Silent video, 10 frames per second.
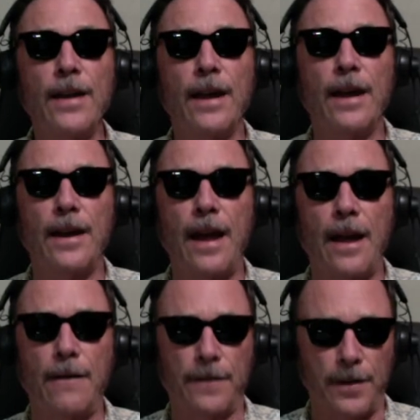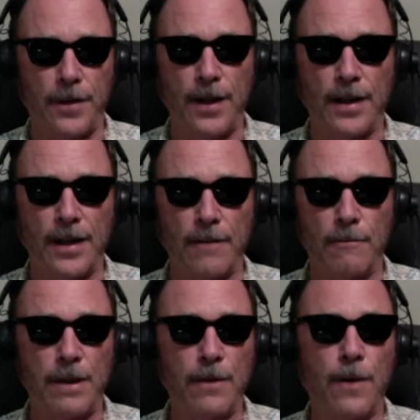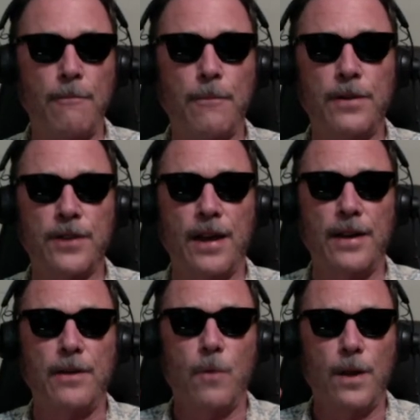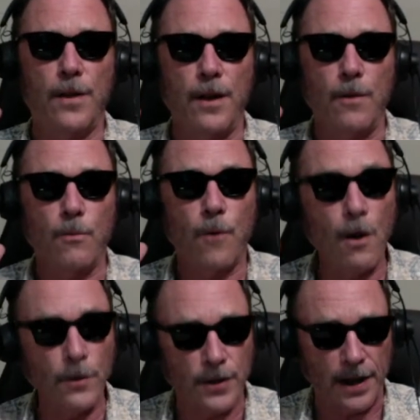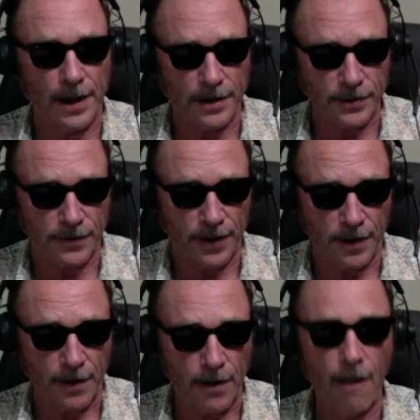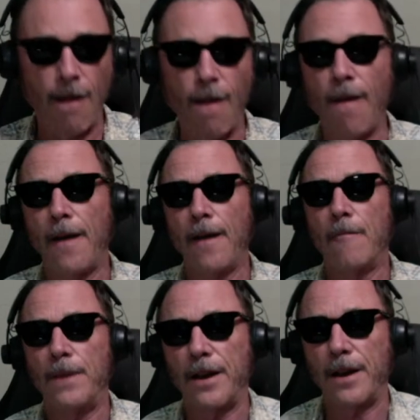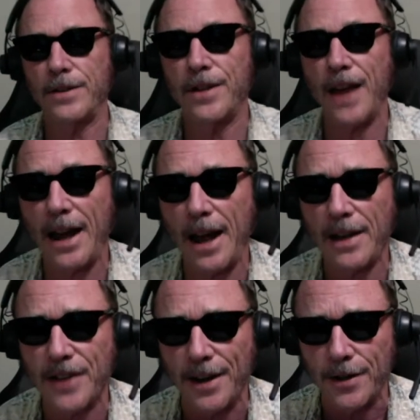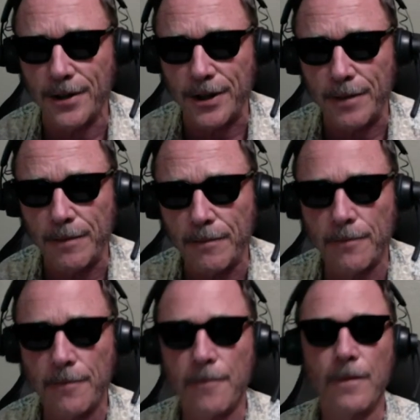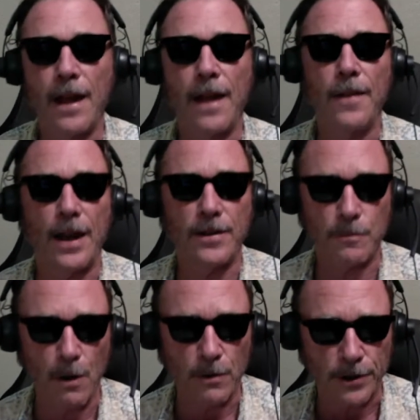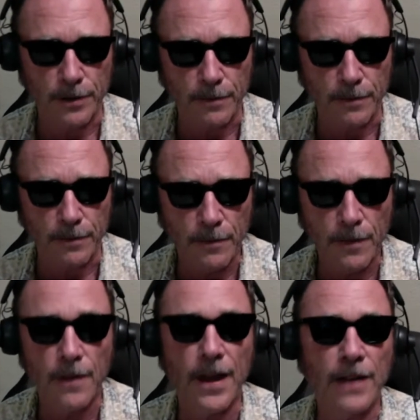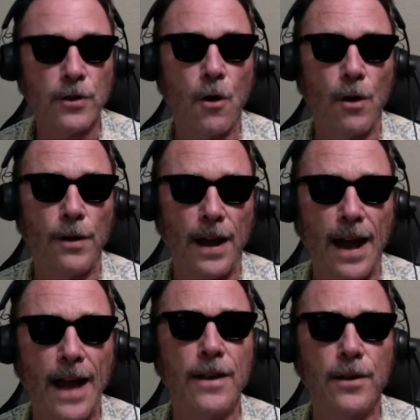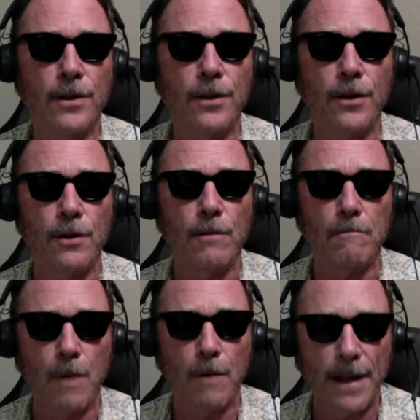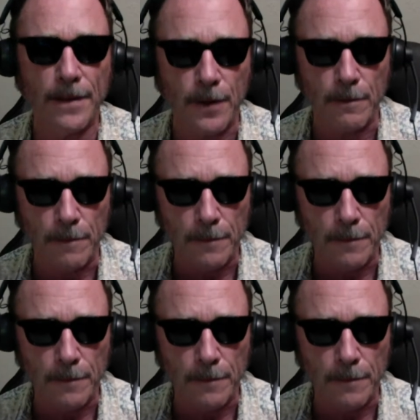and everything can be represented with a rotating sphere, because that has energy, and that's motion. That's called angular momentum.